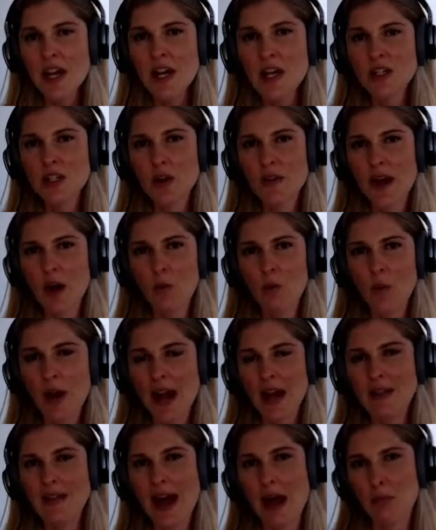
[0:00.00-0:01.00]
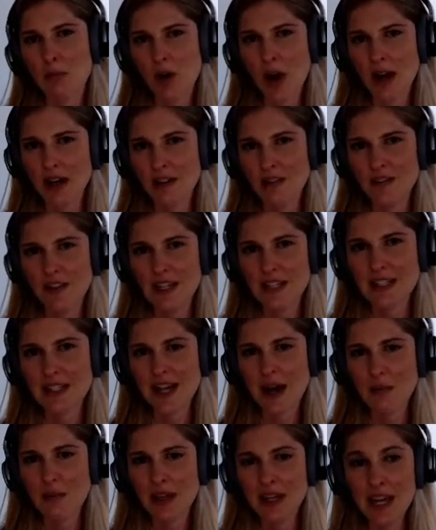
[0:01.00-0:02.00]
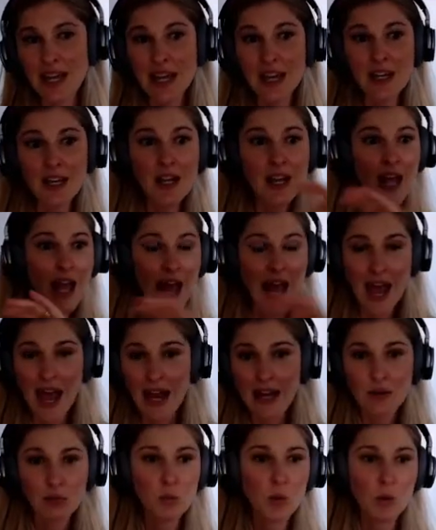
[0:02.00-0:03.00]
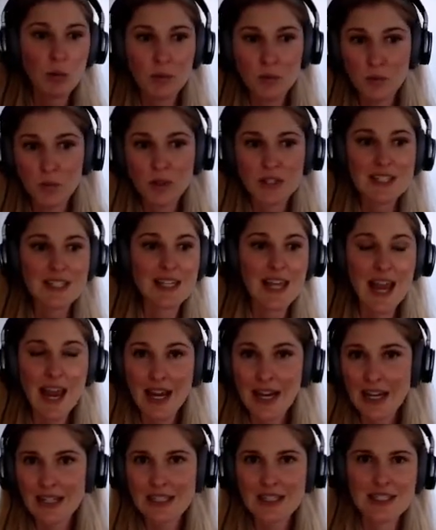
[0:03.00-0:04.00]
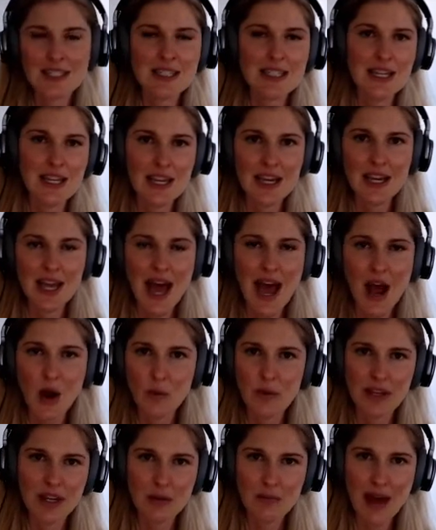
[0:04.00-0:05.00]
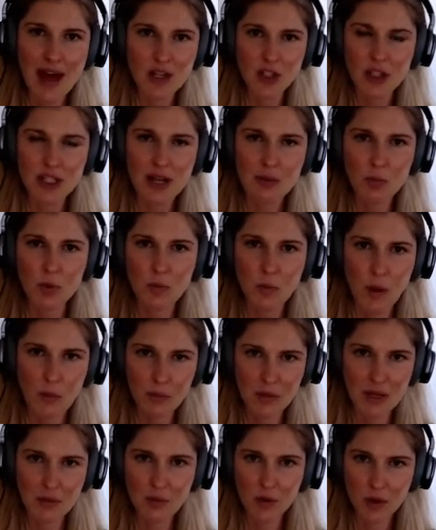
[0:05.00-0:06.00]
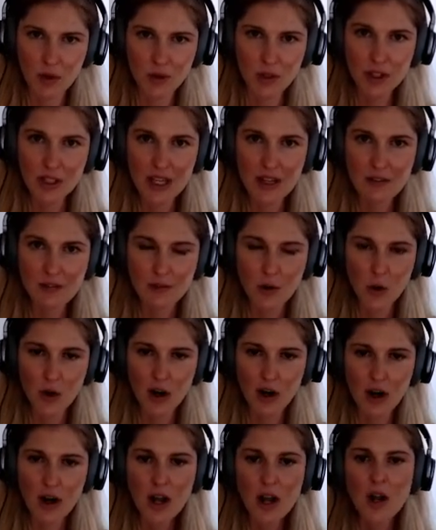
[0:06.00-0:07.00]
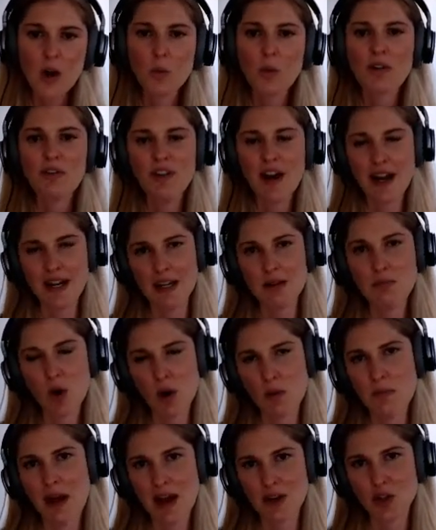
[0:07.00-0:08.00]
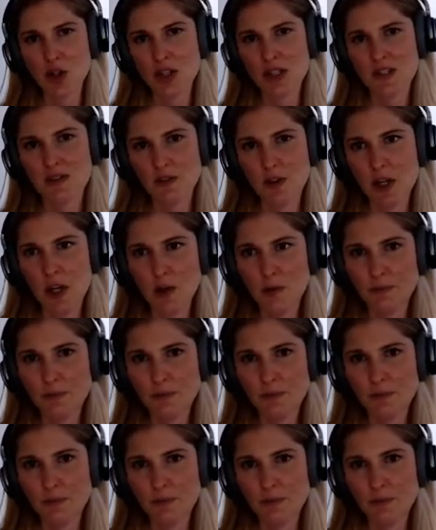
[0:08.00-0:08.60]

so that when that product feed is coming in and we're scanning to see how we can match it up with what people are looking for, we're finding more matches for you.